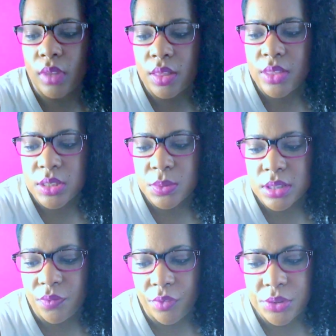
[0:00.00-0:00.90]
This was
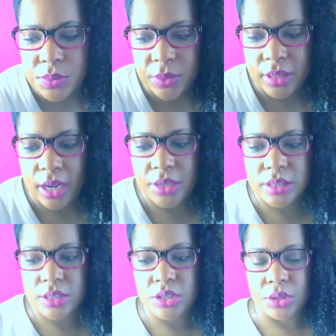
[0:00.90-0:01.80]
the first one that I
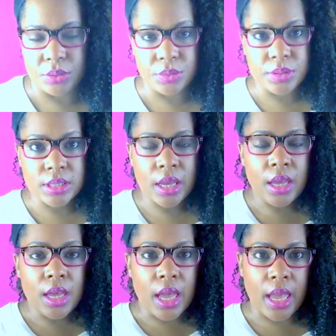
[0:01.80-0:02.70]
used to use,
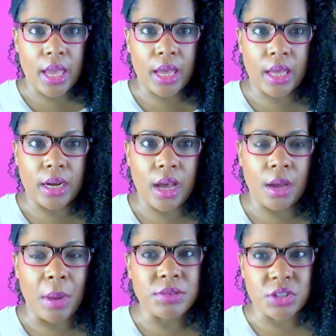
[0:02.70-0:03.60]
and
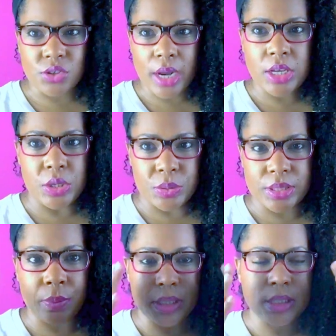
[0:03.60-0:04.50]
I was gonna try to use
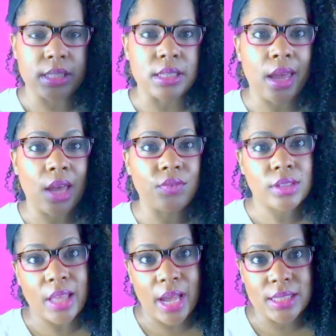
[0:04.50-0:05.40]
it, but since I have
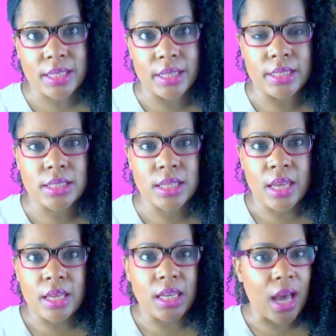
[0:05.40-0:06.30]
glasses,
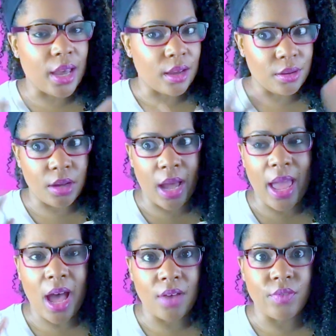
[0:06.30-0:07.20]
I
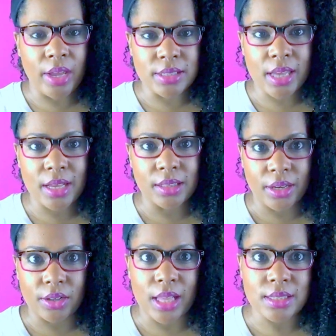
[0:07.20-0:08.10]
have
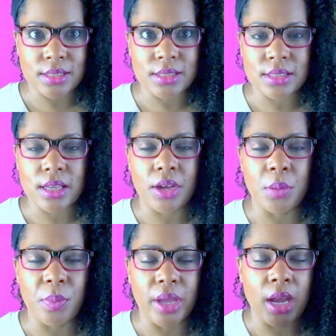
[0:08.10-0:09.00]
anti-glare glasses,
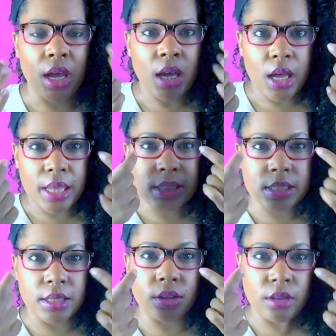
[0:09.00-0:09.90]
but it's
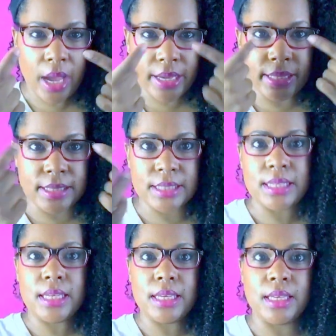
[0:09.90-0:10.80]
still, I can
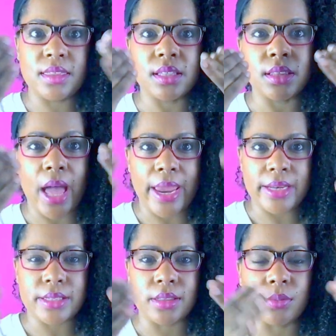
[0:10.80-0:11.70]
see the
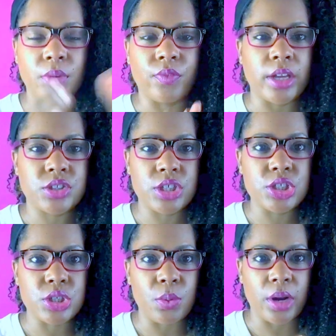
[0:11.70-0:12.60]
light and the
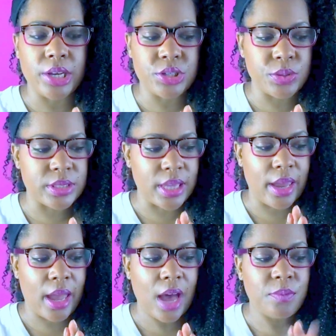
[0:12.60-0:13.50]
reflection. So what I do is I
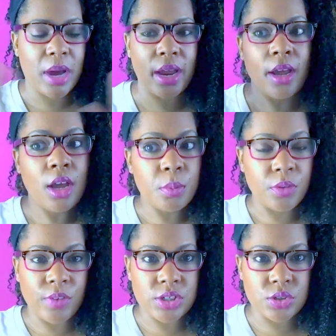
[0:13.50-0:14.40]
have my
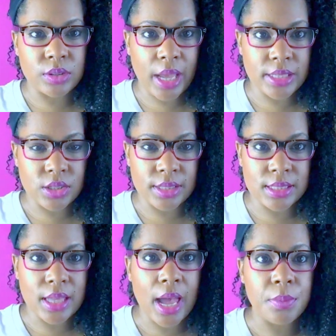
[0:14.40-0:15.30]
professional lights on the
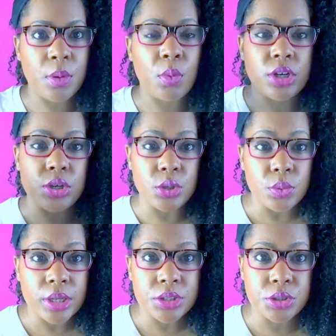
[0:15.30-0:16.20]
side, but what
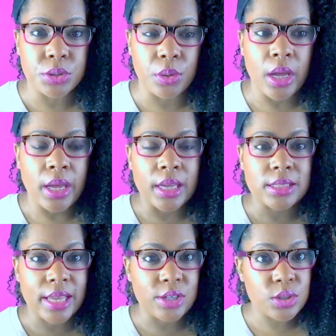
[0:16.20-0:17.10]
you can do
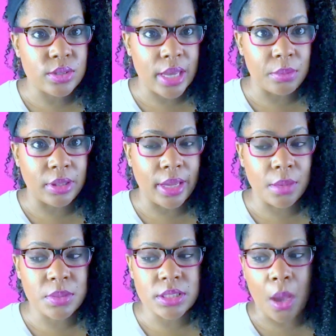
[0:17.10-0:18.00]
is take 2 table
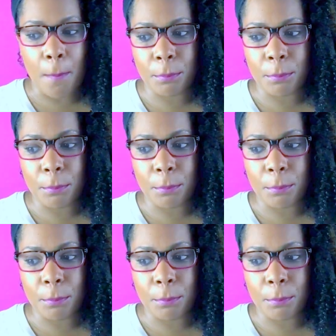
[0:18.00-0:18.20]
lamps